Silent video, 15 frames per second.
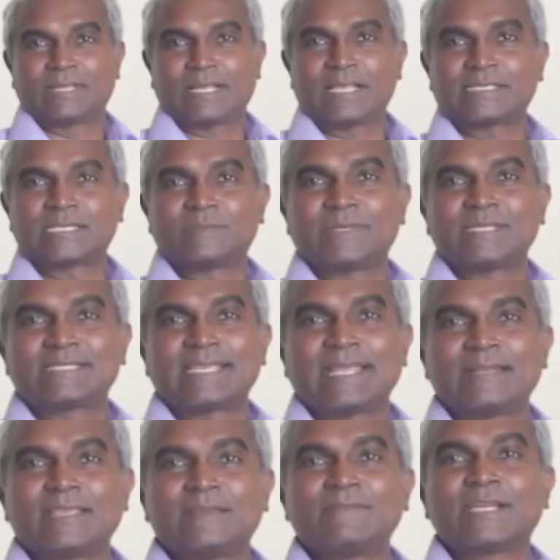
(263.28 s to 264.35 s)
Customers
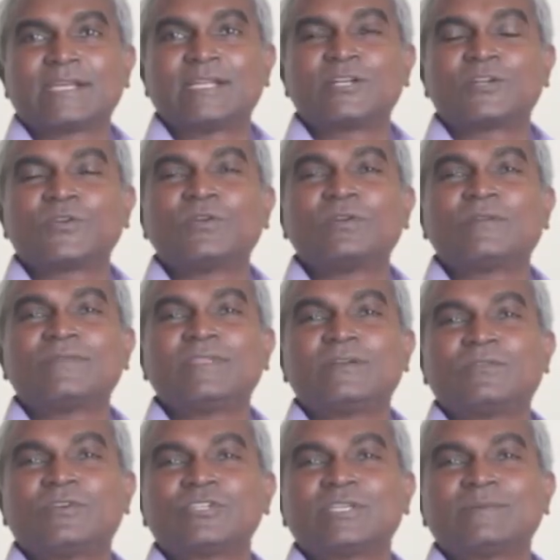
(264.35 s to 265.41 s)
can give the control of their
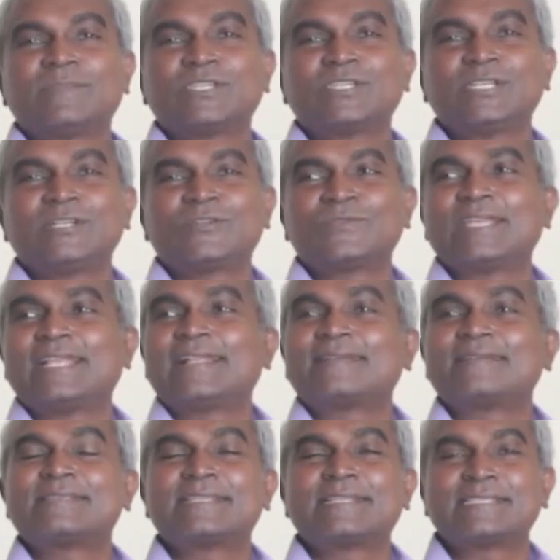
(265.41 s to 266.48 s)
washing machine to the
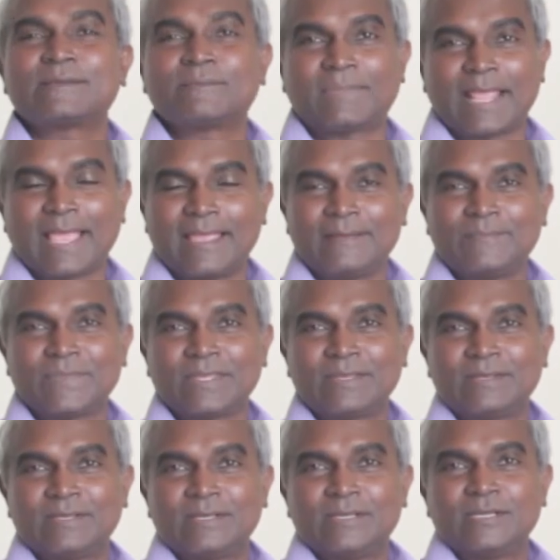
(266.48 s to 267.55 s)
electricity supplier
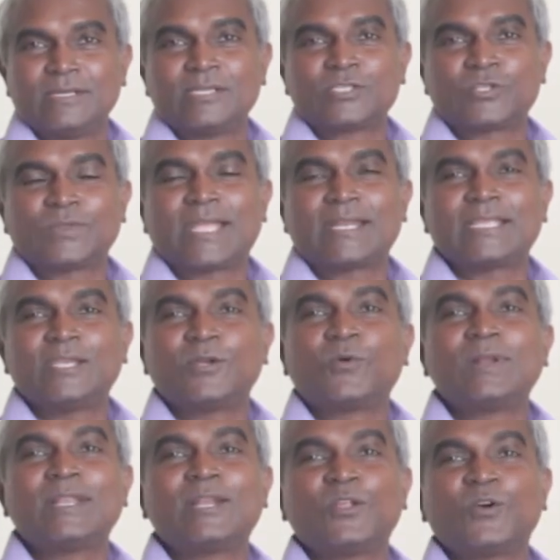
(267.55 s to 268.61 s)
so that he
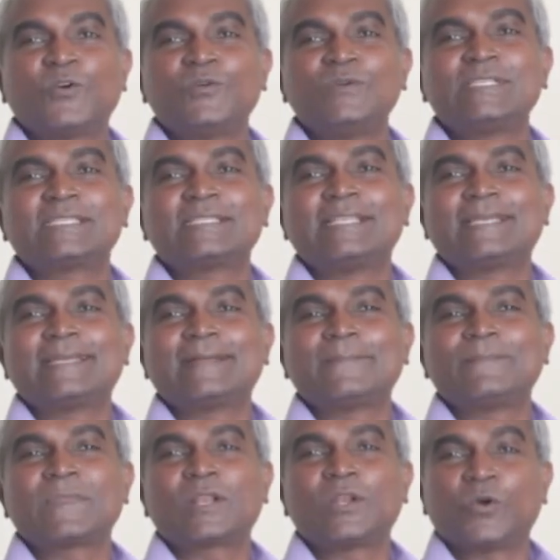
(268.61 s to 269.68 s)
only loads the
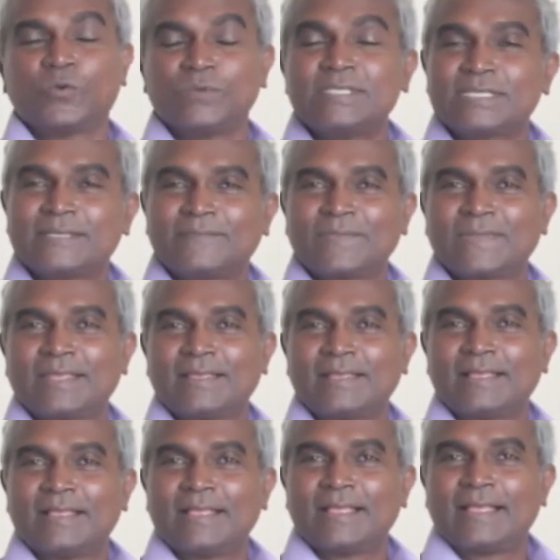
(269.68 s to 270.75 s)
clothes
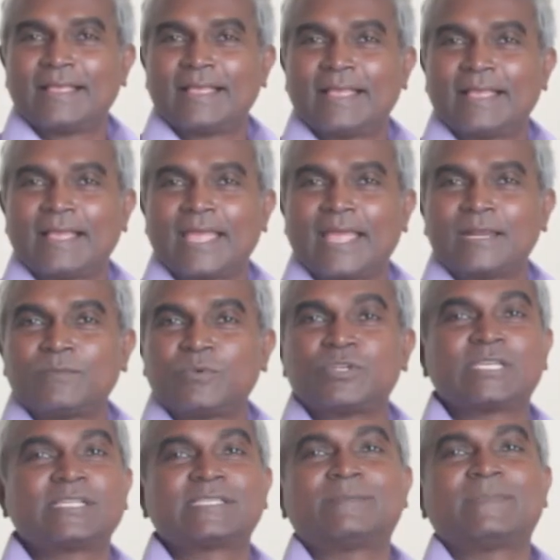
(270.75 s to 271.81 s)
and
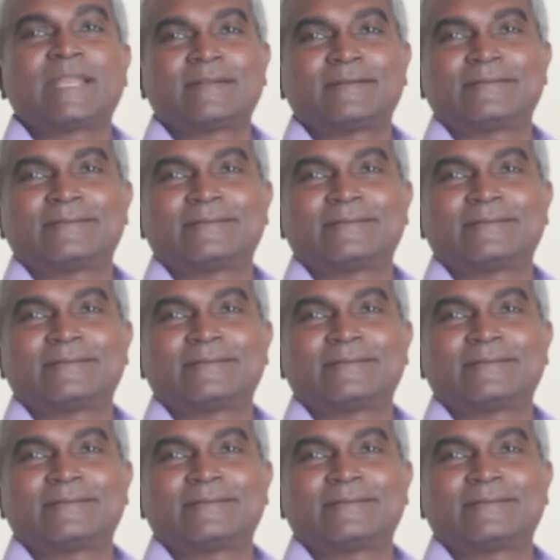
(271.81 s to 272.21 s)
pushes a button.